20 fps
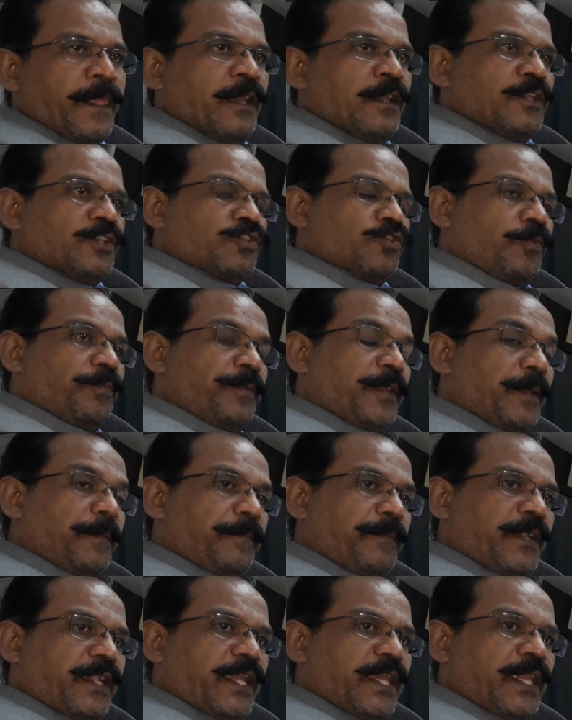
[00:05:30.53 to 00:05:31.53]
So
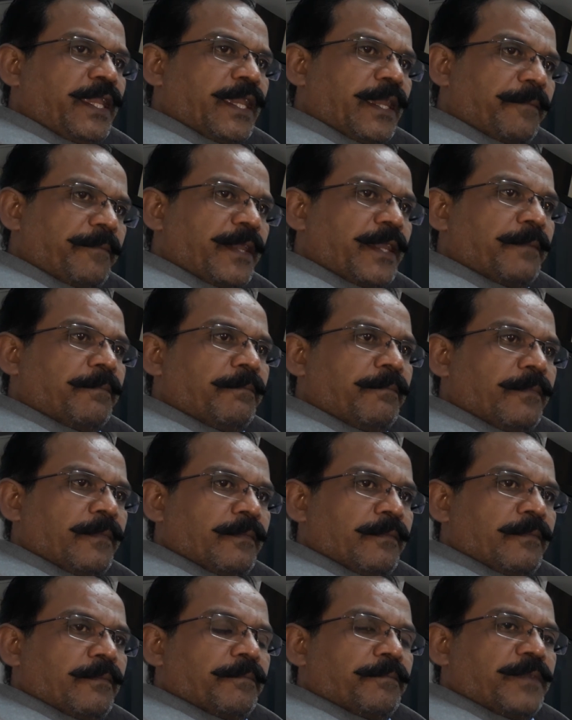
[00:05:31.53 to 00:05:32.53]
50 mm
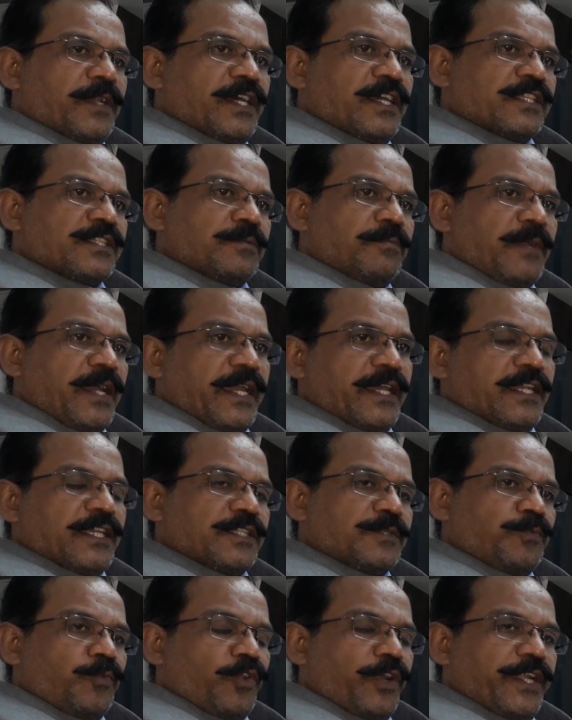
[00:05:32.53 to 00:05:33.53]
plus
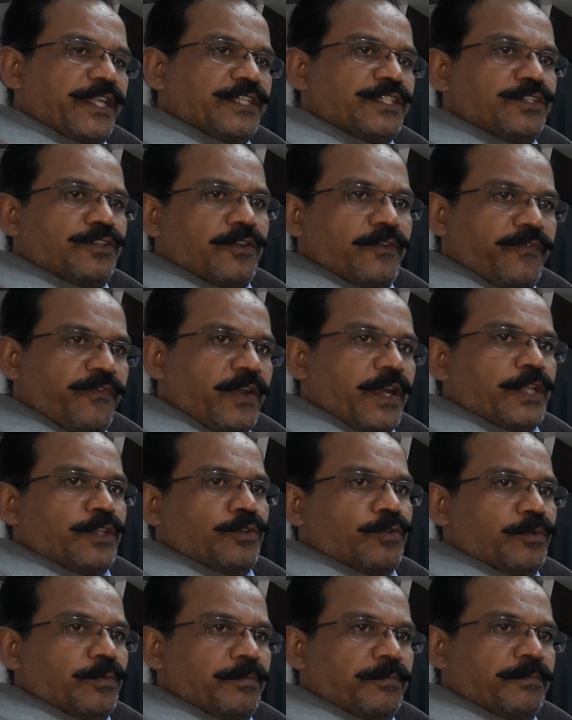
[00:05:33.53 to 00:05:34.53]
minus
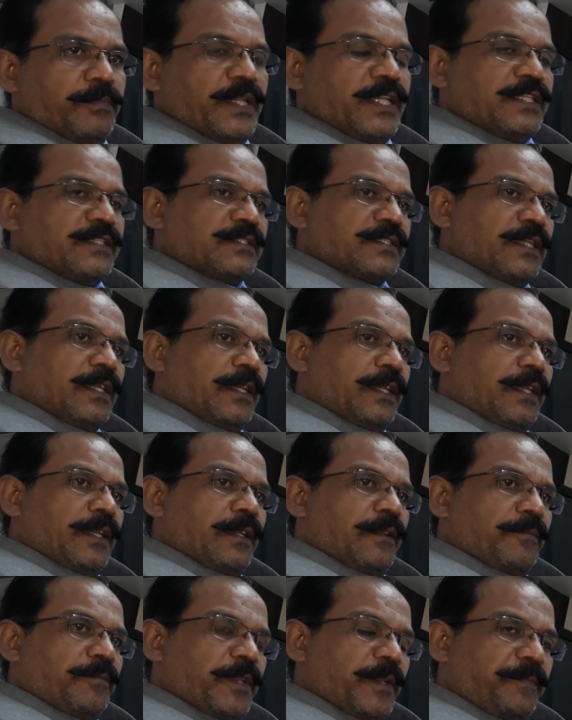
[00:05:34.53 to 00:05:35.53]
0.05 means
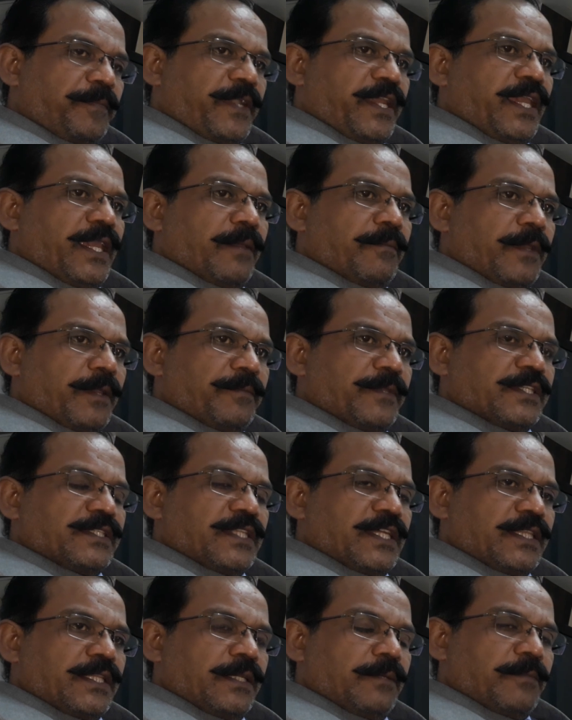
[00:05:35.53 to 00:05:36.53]
50 mm is
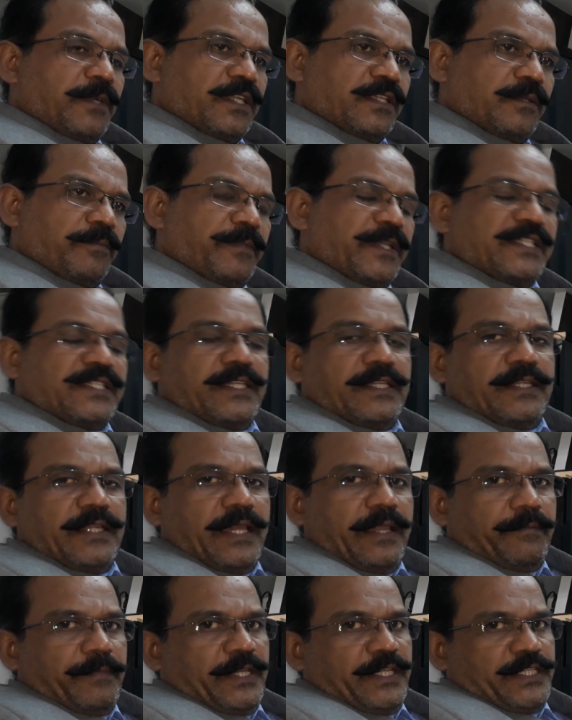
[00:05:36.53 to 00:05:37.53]
nothing but the basic
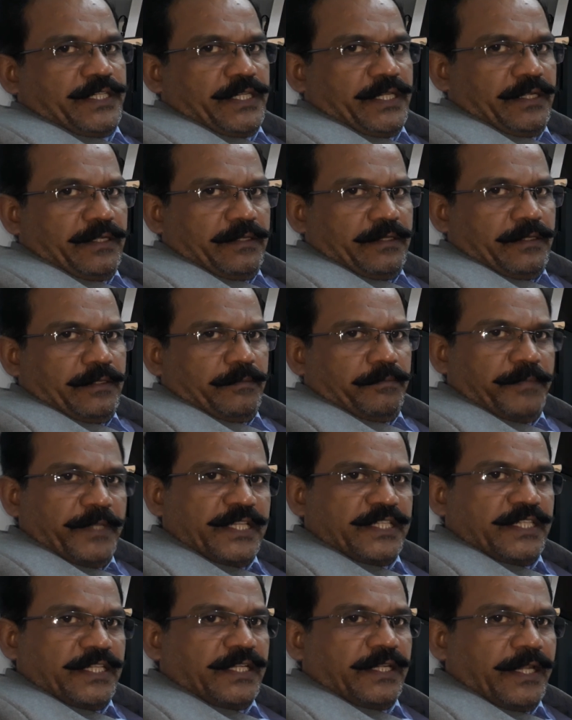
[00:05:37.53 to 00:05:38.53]
dimension,
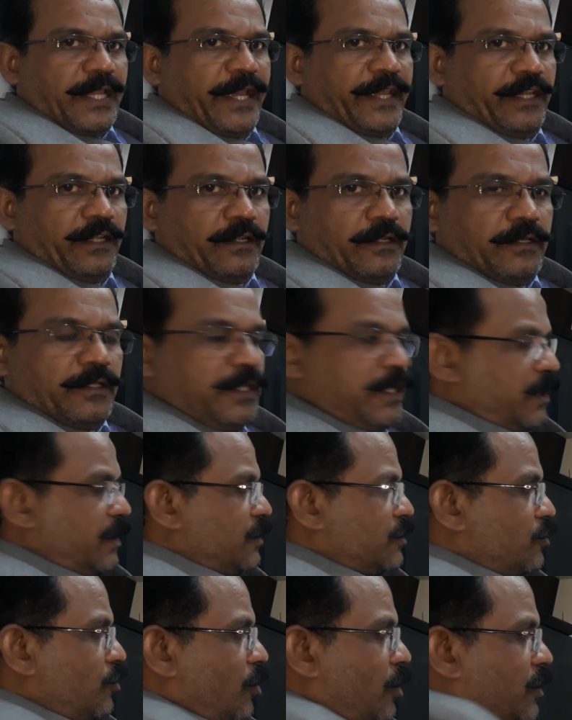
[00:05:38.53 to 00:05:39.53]
basic line, that
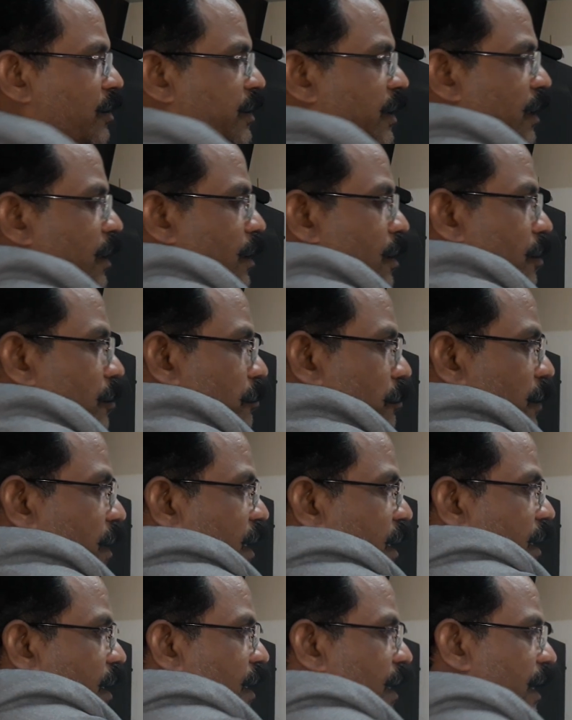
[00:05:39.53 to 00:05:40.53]
is called the
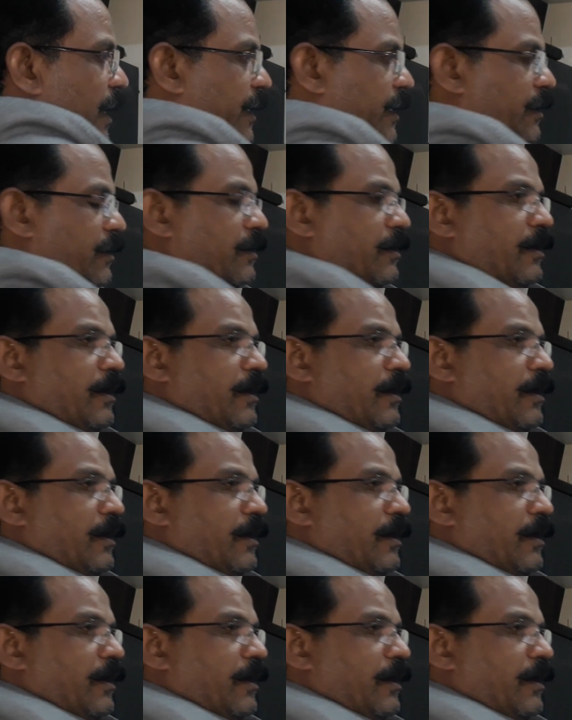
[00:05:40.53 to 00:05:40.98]
mean line.